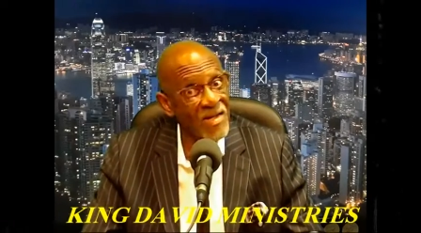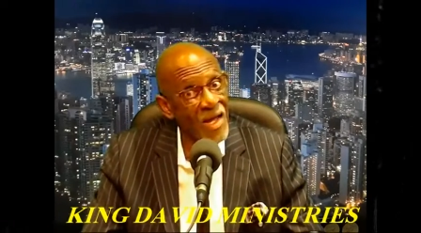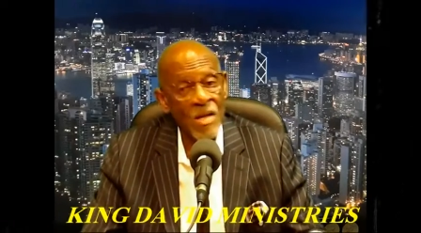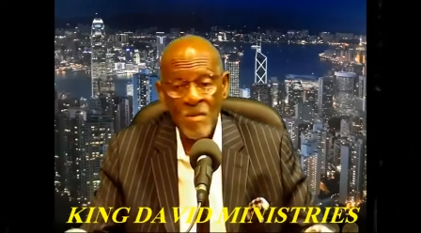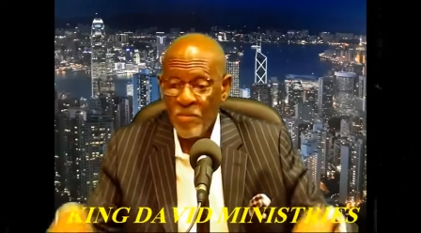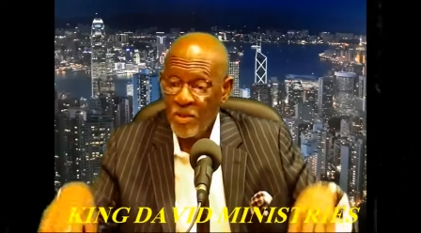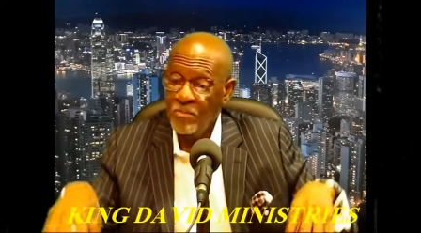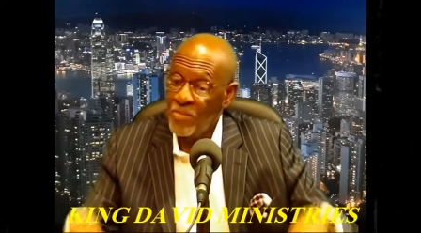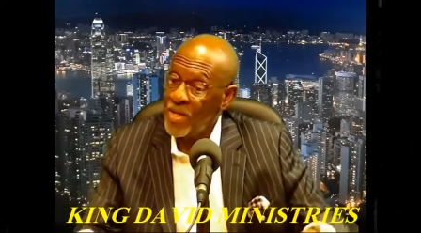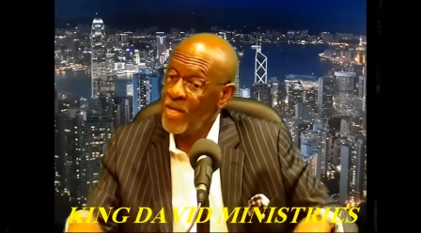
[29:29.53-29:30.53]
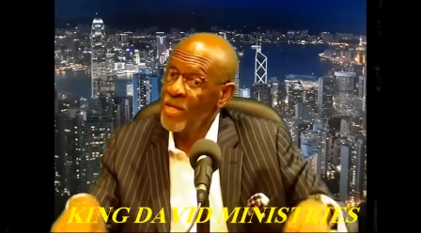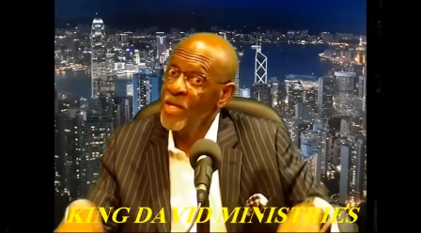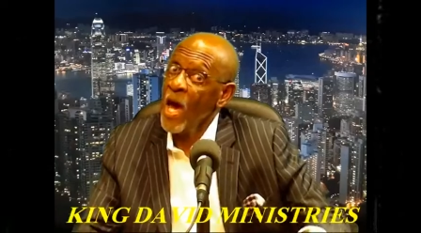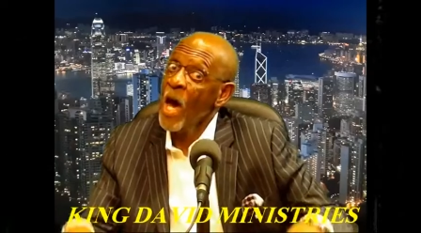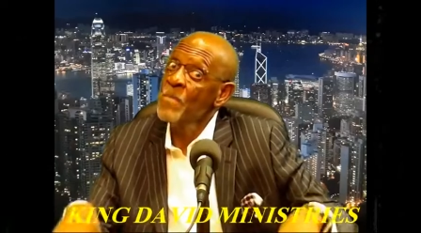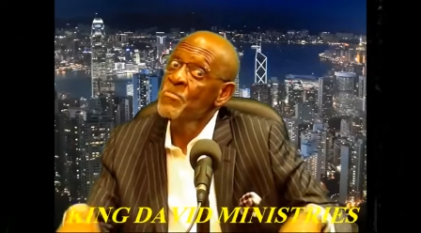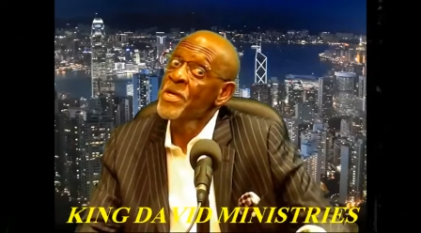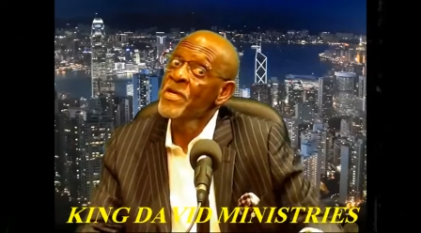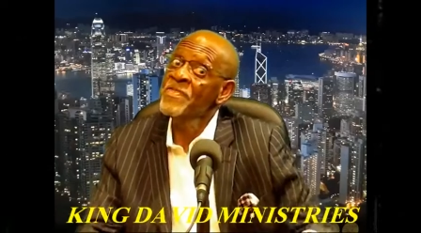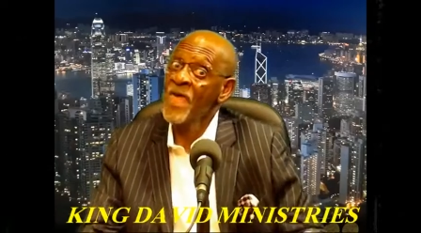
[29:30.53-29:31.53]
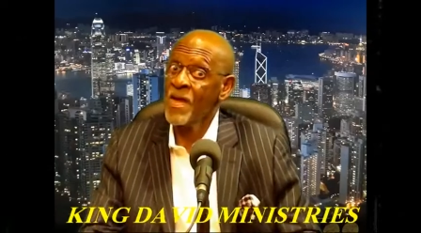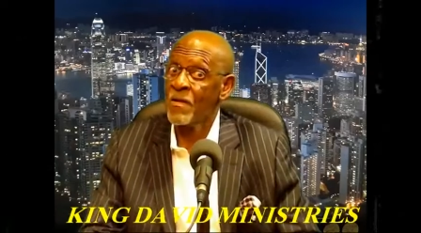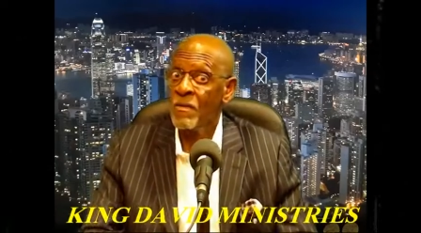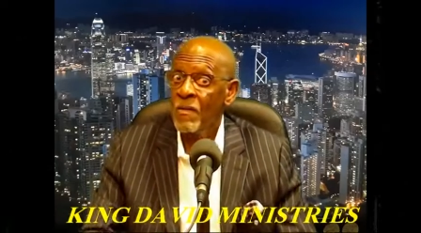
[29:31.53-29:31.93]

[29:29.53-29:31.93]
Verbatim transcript: that, but it may not be there.